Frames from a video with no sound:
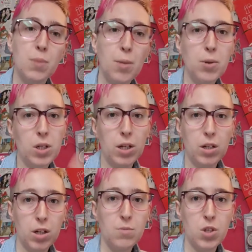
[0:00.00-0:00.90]
people are going to
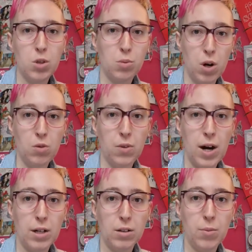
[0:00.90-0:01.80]
come to your
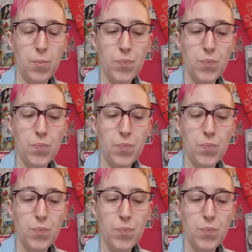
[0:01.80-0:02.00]
profile